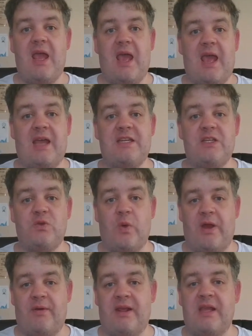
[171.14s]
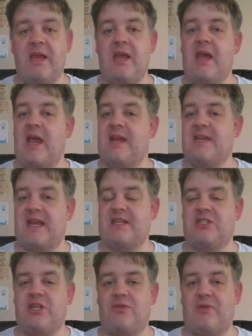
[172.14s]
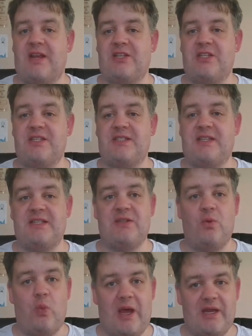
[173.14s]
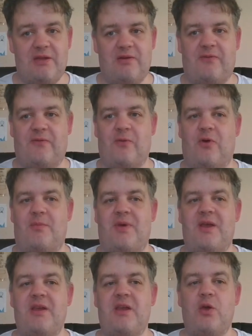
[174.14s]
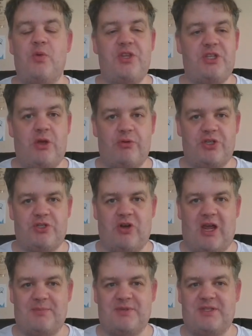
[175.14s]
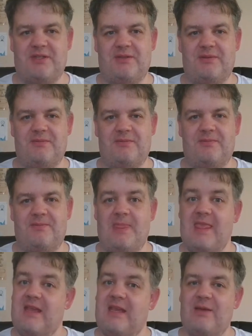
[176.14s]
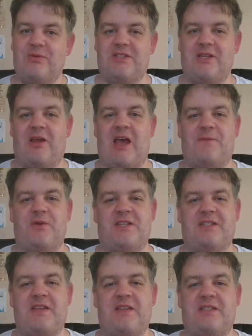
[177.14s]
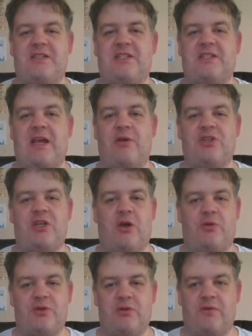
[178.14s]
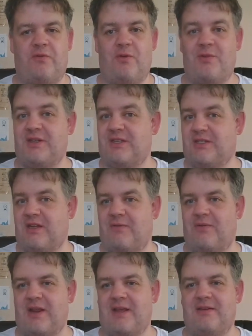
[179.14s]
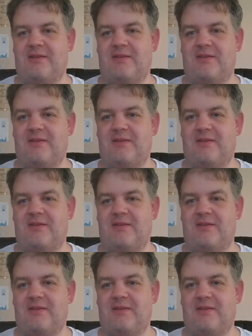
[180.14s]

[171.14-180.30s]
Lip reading: And he's wearing a Next Generation Season 1 uniform with the shoulder stripes. It was delightful to see this nostalgic old uniform on Discovery.